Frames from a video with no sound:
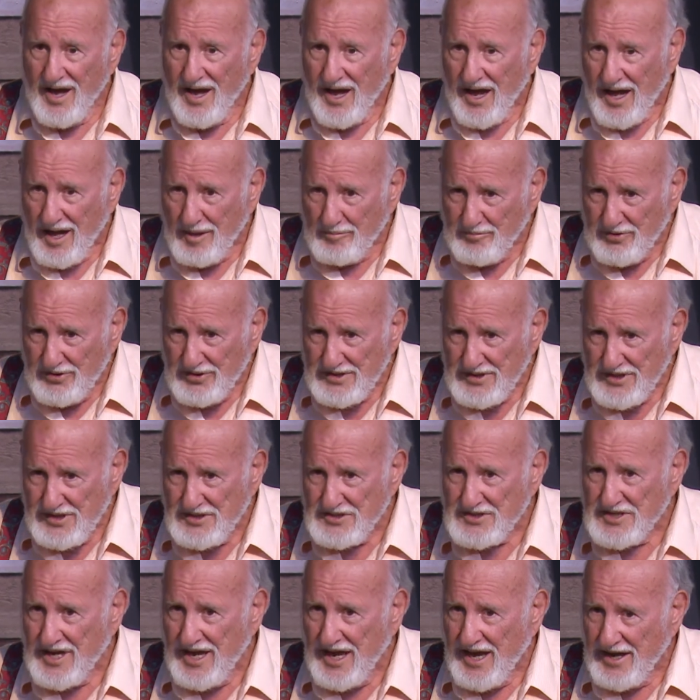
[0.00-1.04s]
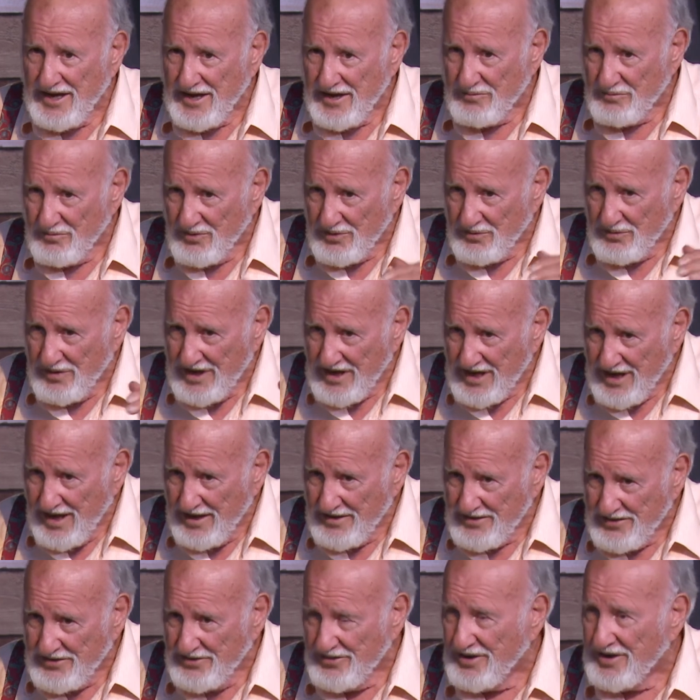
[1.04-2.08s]
I'll put this down, and when we
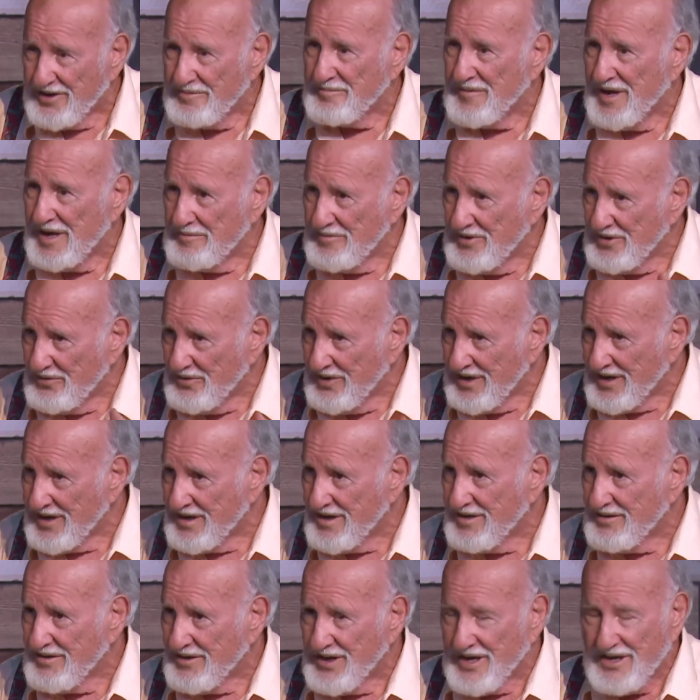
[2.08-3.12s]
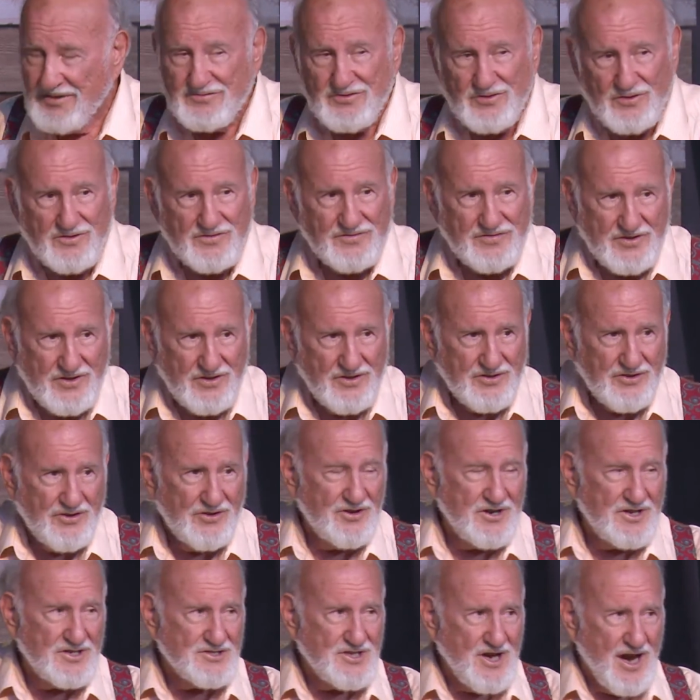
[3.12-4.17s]
get to it, maybe we can fulfill your
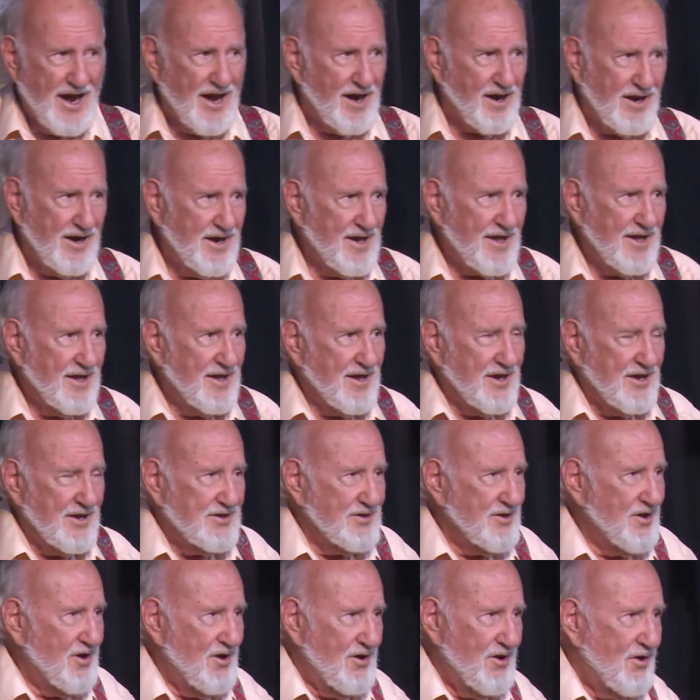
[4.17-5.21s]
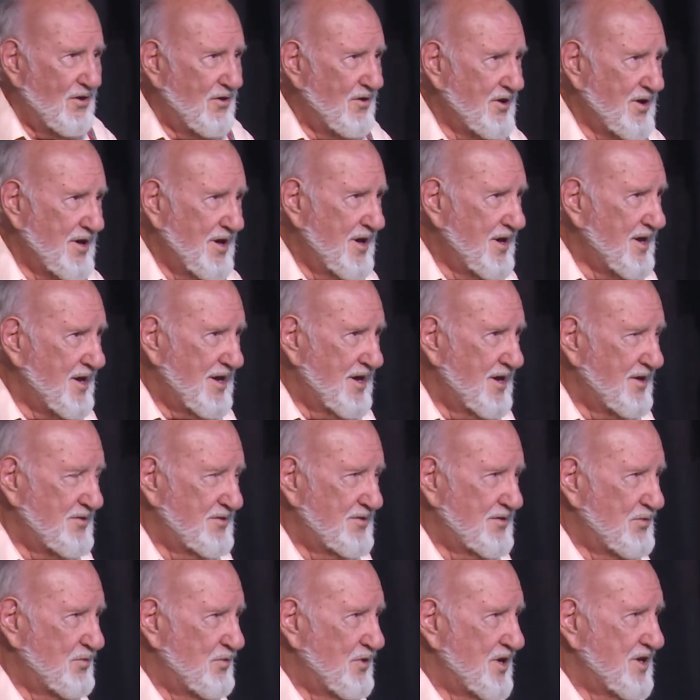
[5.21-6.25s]
desire. No,
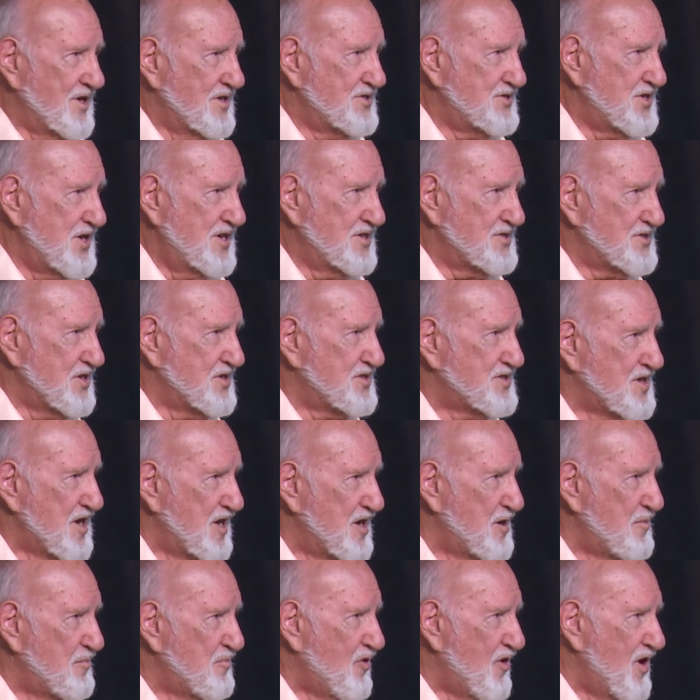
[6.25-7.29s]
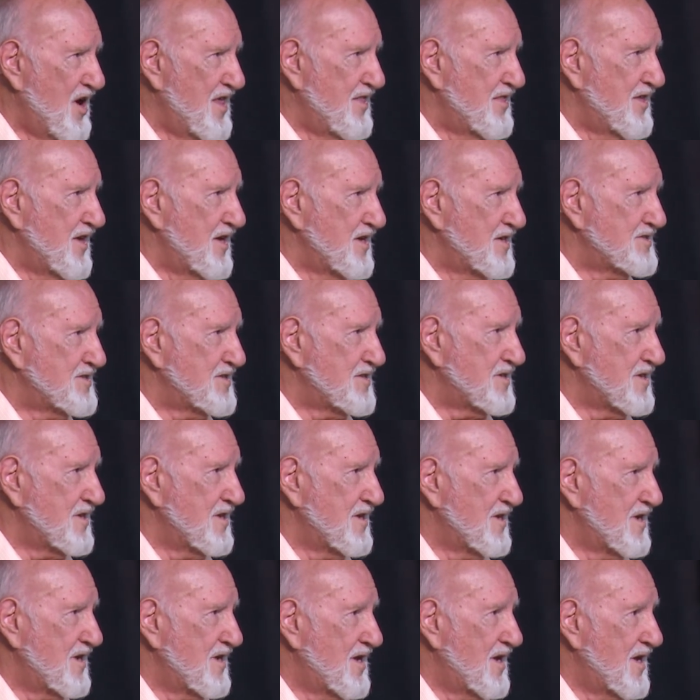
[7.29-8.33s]
when Jesus said to pray this,
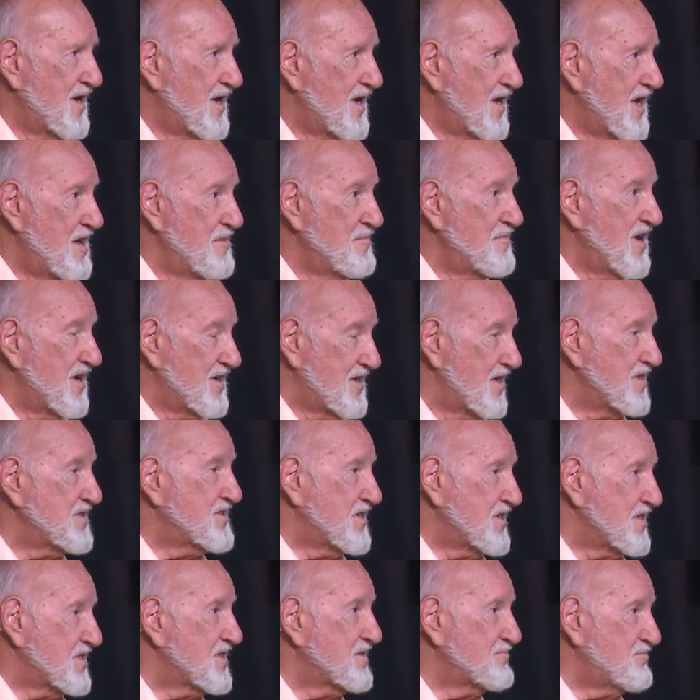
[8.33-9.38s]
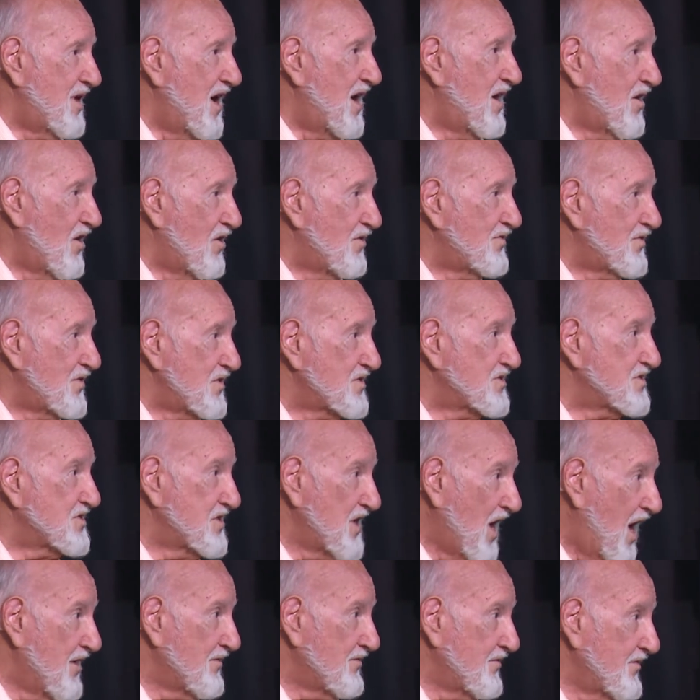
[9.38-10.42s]
He meant this is powerful
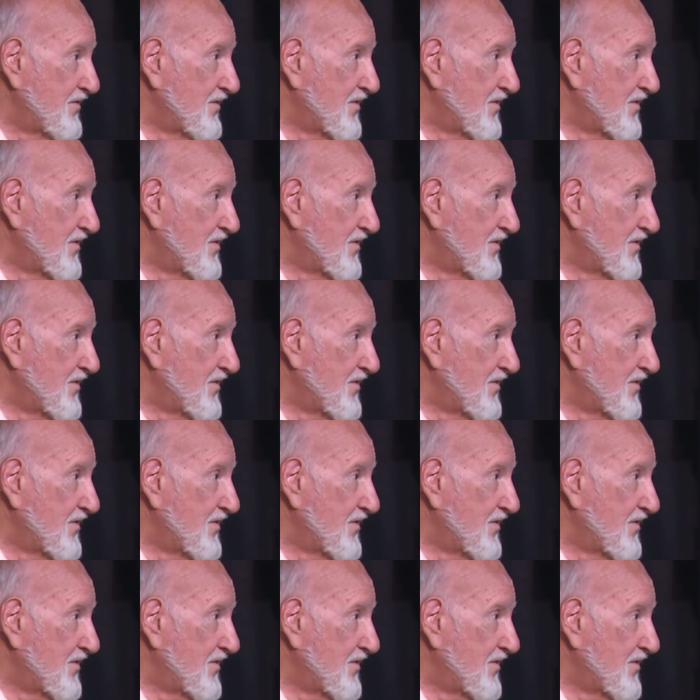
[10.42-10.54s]
stuff.